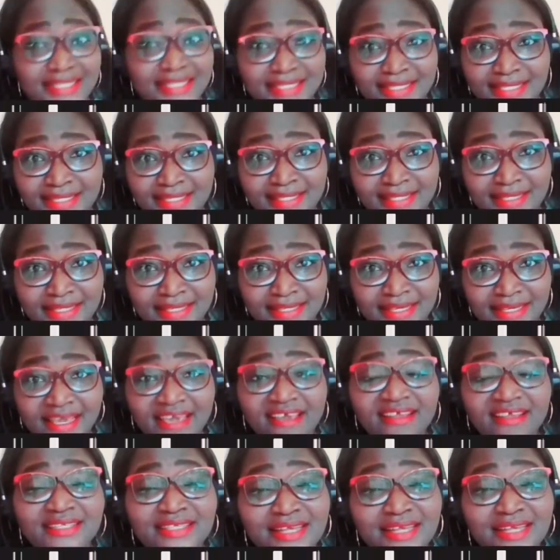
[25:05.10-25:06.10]
bats
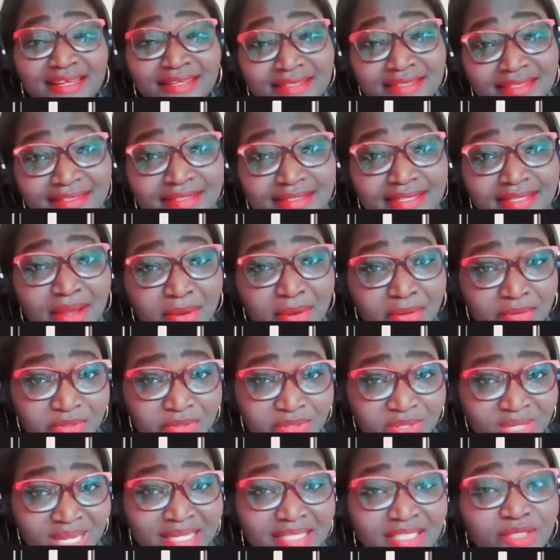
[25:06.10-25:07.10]
entered his
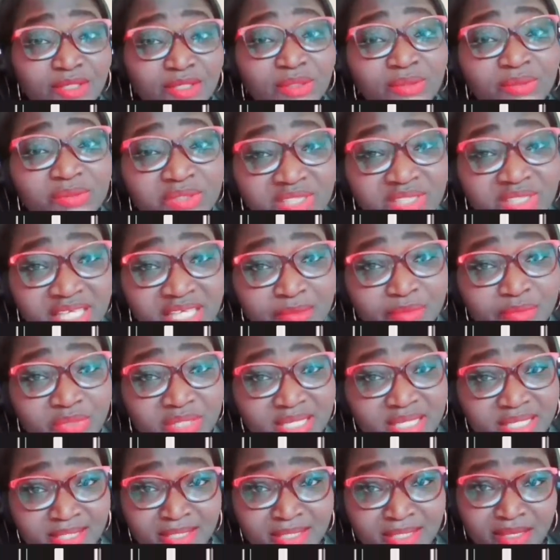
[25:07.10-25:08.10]
house and he called
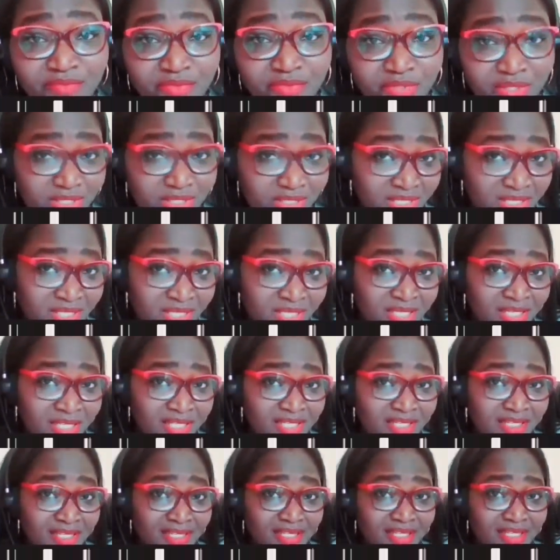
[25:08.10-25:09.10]
the ambulance service.
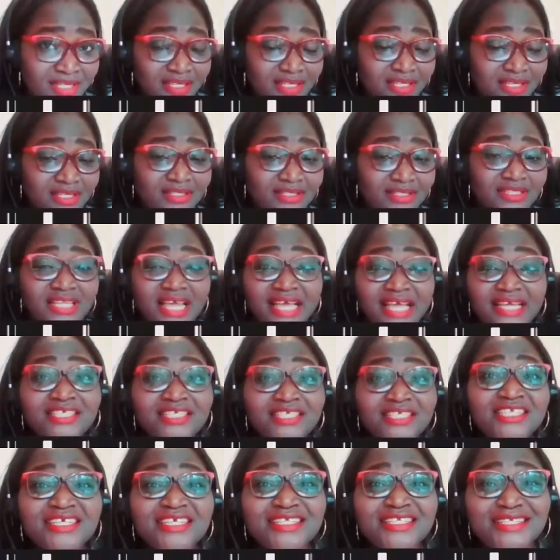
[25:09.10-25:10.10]

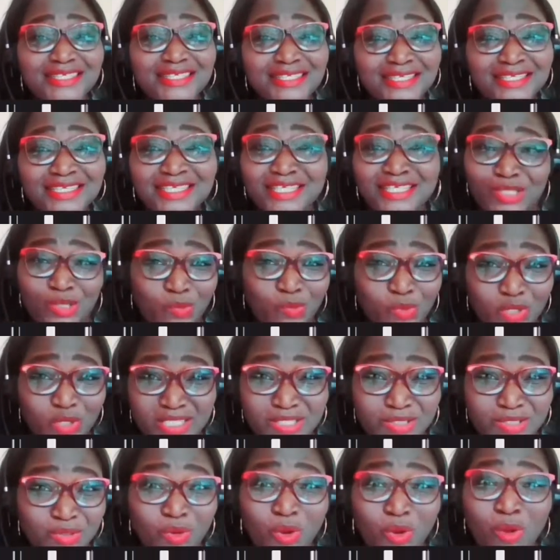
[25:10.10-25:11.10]
He needs
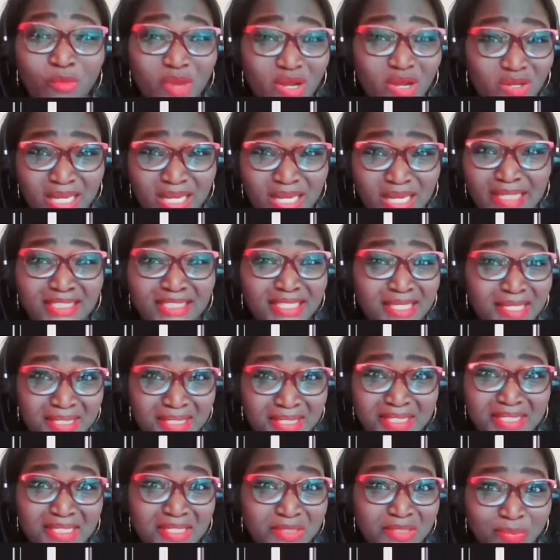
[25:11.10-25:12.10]
somebody to come out
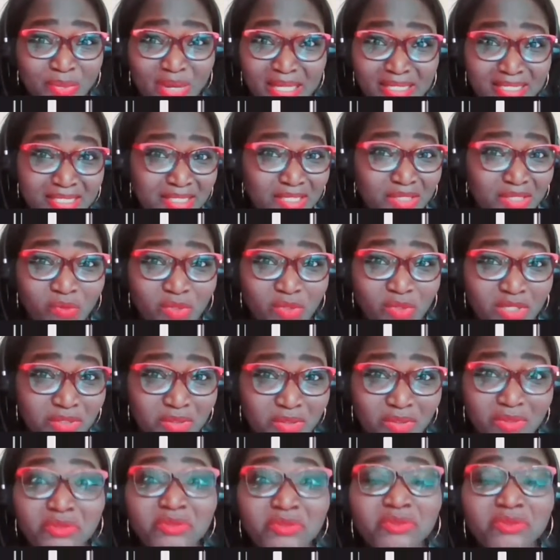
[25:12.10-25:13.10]
and chase this bats
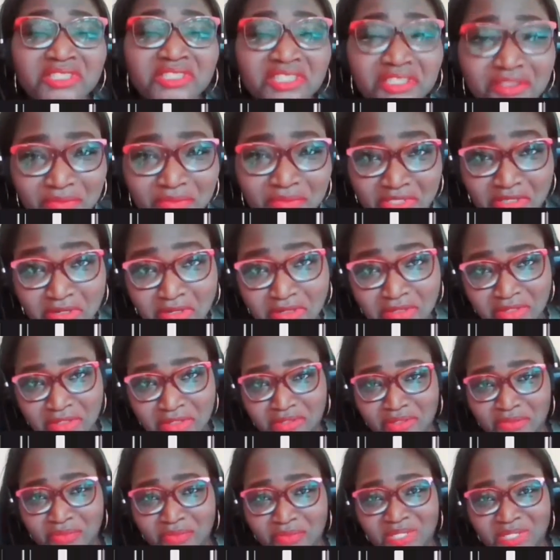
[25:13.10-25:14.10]
away. So you deal with
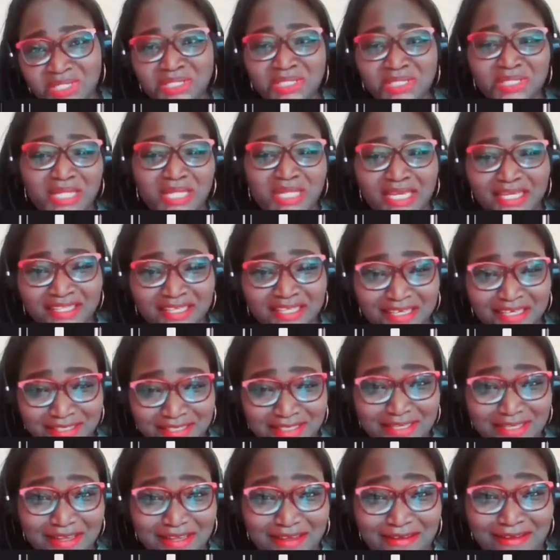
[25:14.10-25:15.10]
all sorts of cases
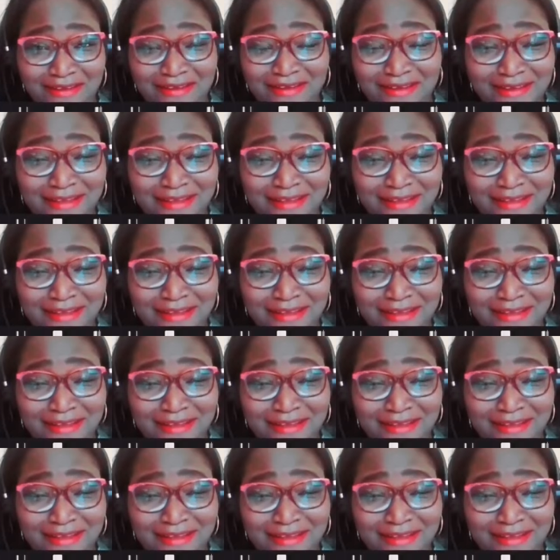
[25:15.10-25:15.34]
like that.